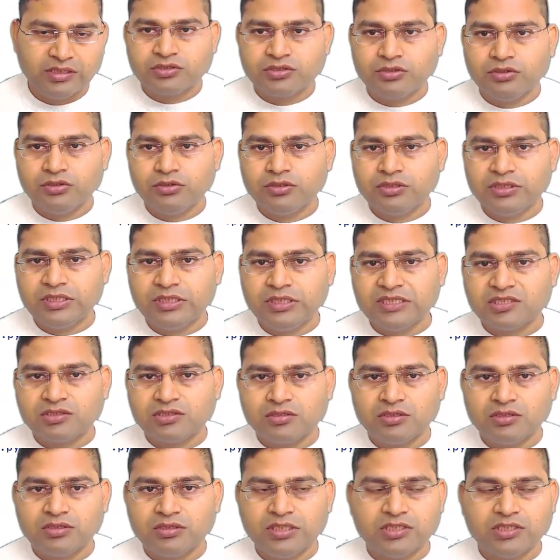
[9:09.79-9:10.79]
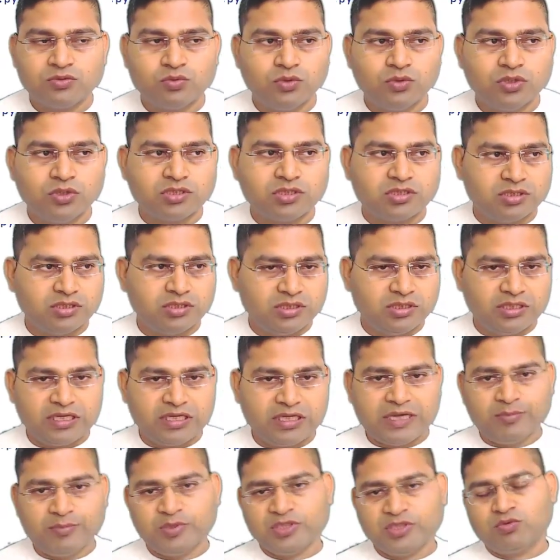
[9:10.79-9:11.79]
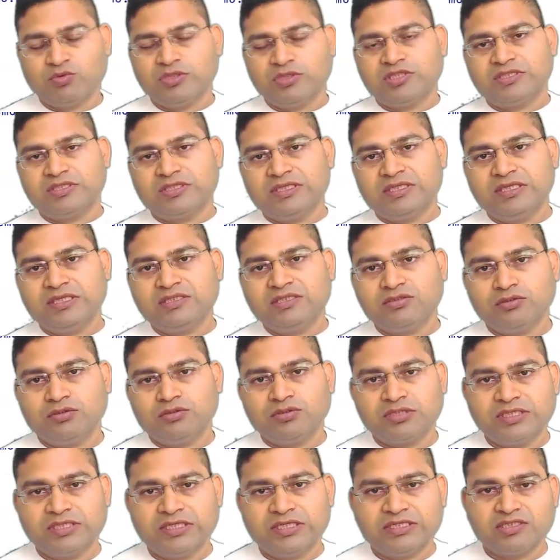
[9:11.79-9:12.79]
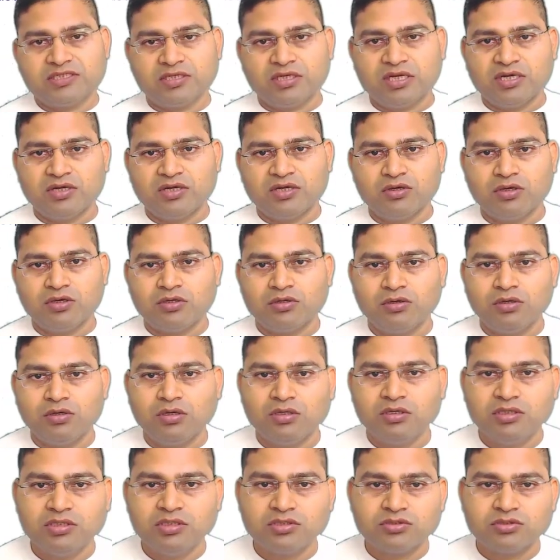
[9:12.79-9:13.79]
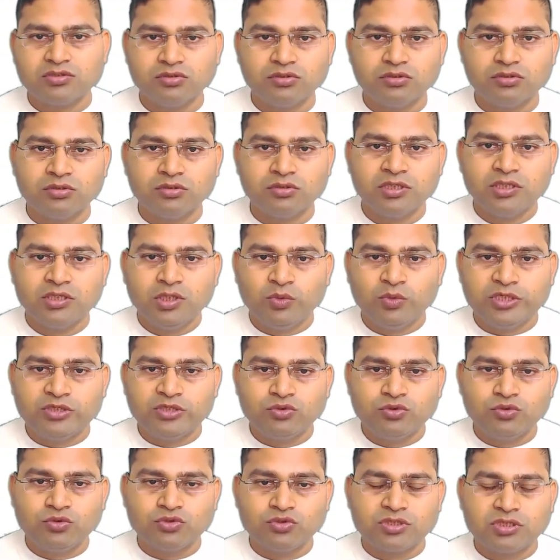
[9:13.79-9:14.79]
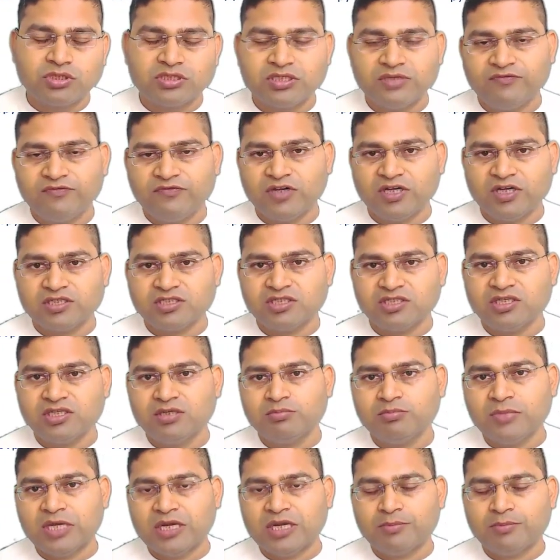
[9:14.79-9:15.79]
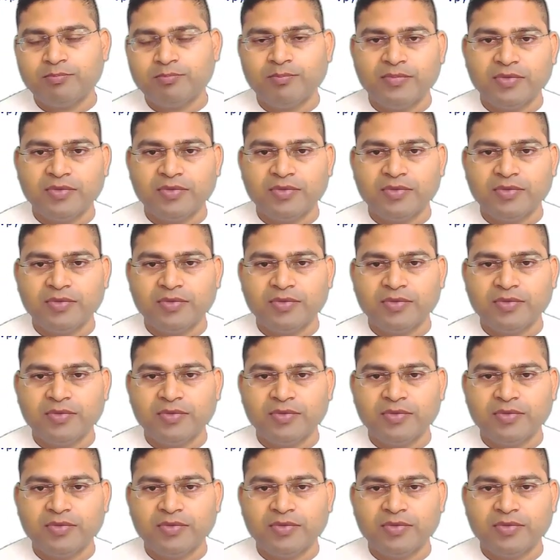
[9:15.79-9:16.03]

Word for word: So that's, that's what uh, happens with sets. So sets are not ordered. So when you use the zip function, it, map,